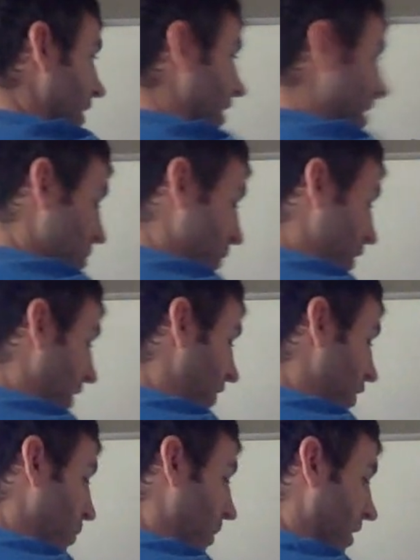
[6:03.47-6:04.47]
This one you have
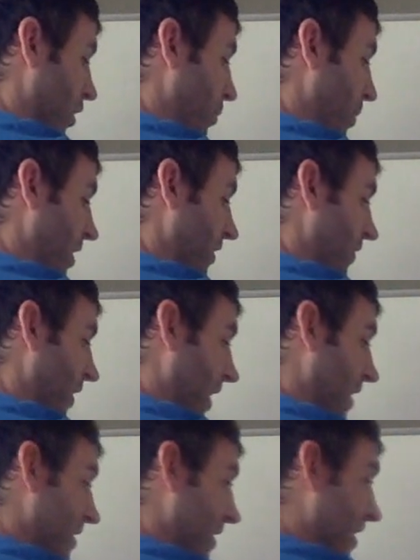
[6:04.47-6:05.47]
to do a little bit of
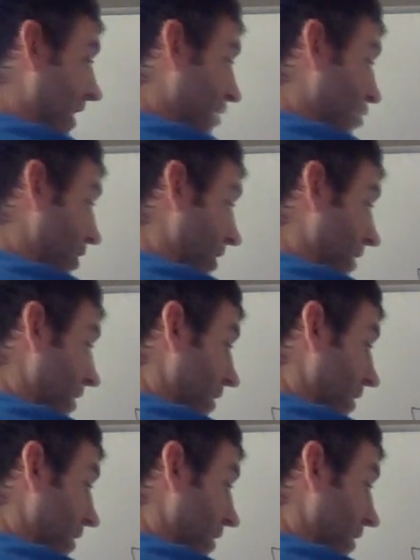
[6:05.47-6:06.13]
uh, deduction.